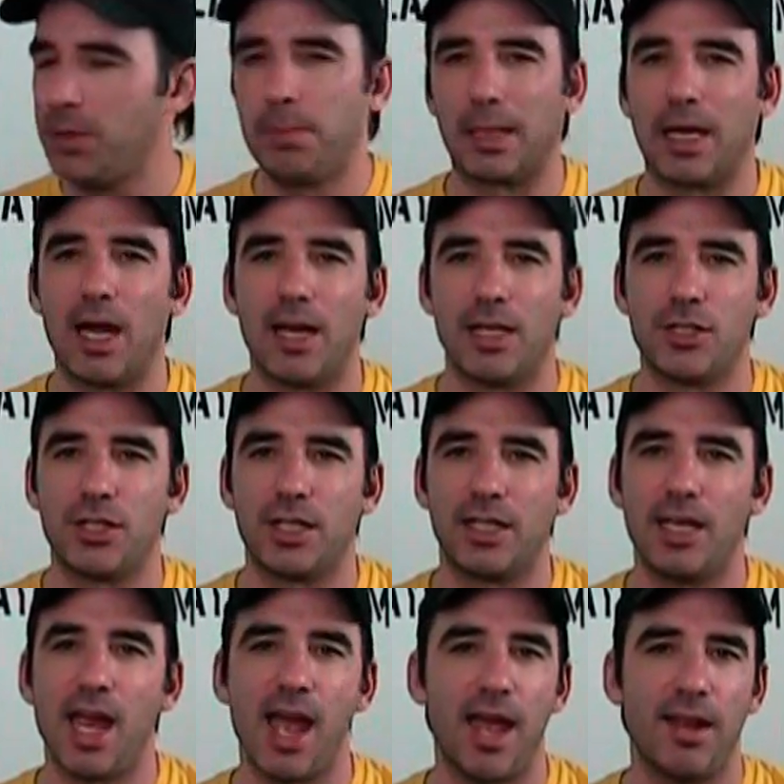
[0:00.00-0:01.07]
a gun as you can
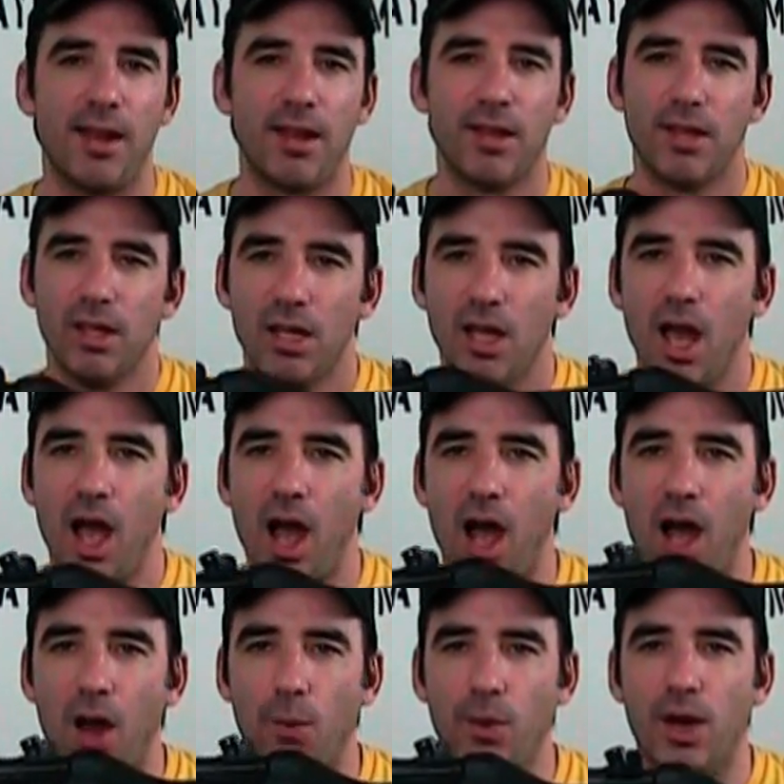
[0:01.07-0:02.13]
get,
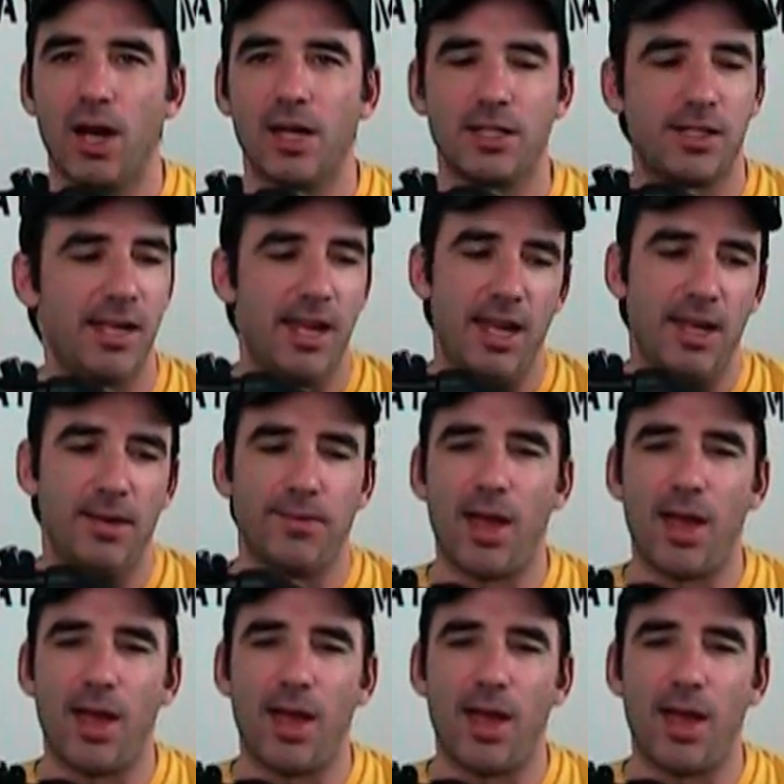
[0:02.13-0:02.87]
we're going to see